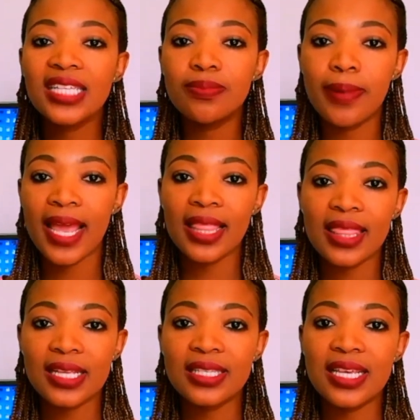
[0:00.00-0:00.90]

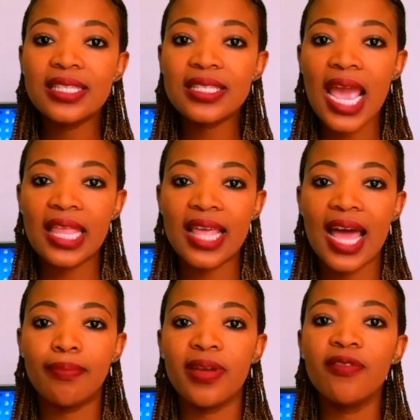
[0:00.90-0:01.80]
explained this, he said
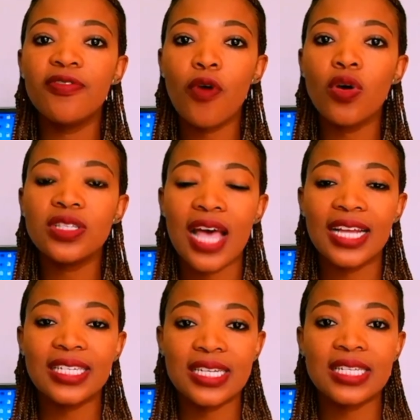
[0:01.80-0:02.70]
that being
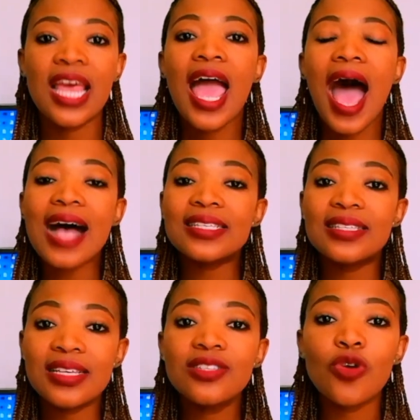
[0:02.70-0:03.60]
foresighted
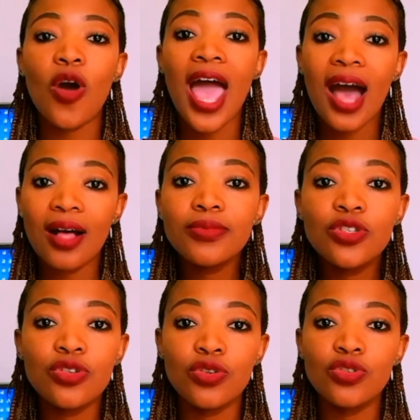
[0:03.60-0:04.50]
assists or
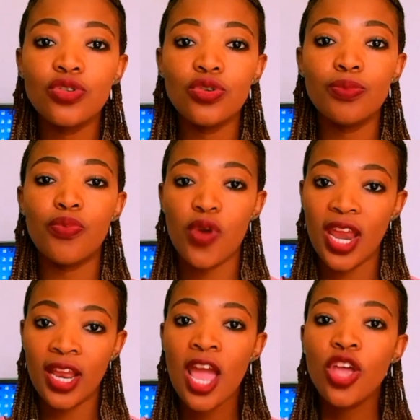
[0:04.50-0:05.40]
helps you to
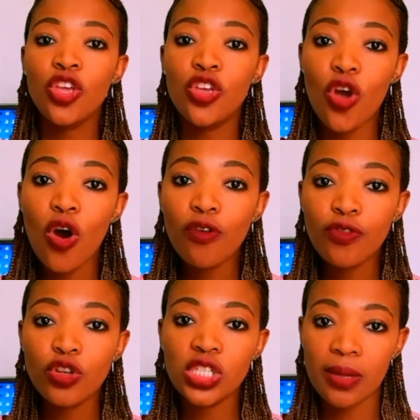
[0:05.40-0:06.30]
bring your
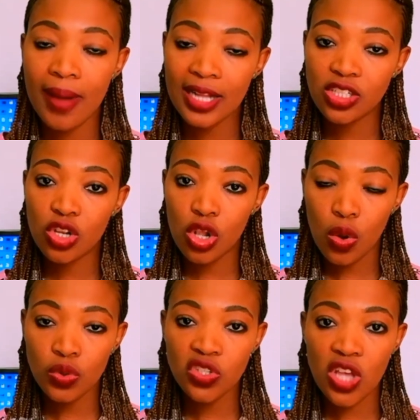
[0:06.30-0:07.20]
future much
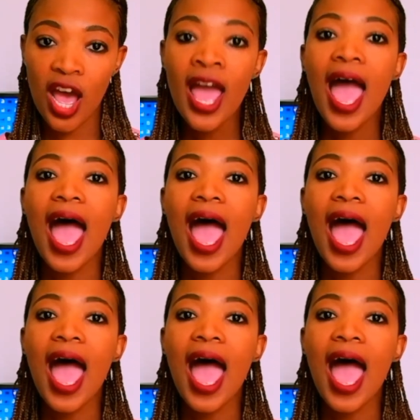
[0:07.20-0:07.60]
closer,